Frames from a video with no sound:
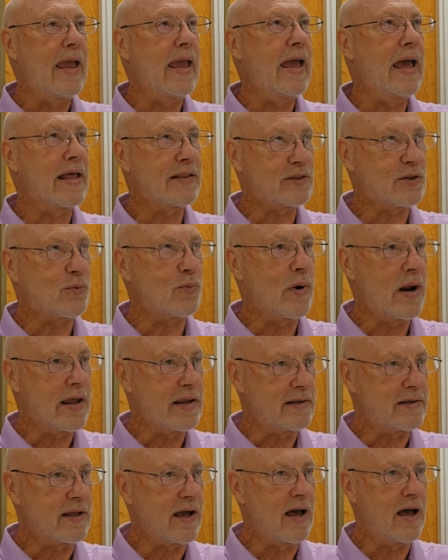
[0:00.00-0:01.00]
at the
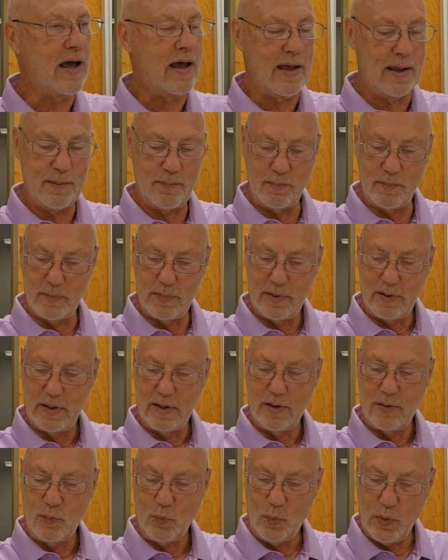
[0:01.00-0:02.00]
right time,
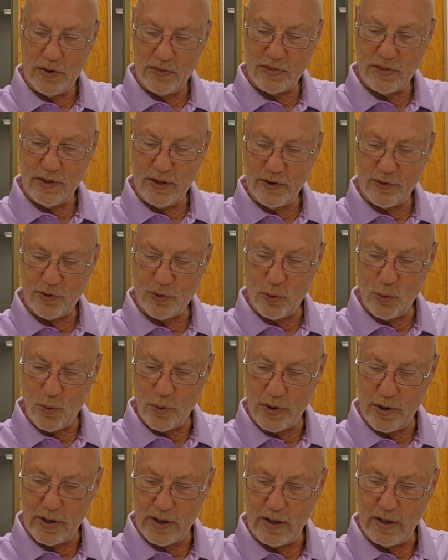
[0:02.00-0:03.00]
with the
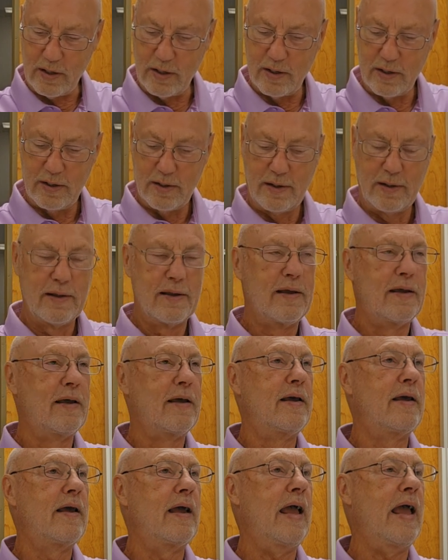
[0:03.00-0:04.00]
authority,
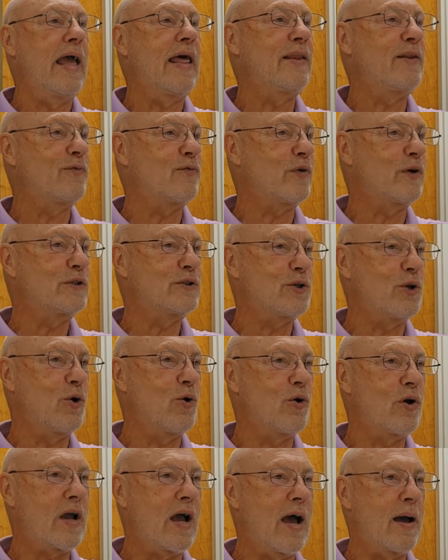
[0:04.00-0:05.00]
and the first
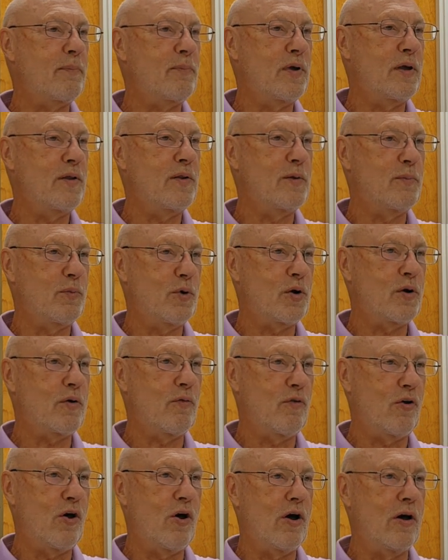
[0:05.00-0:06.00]
known copy of the book of
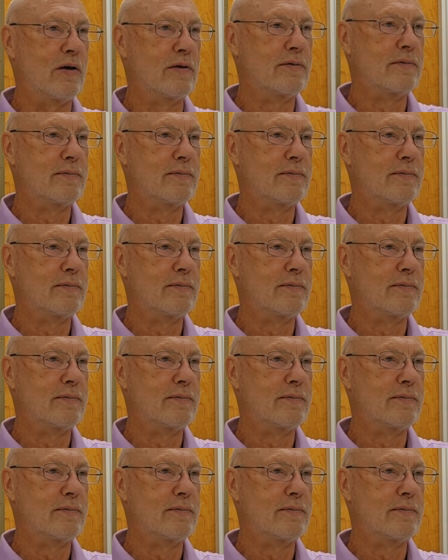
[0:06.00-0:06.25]
law.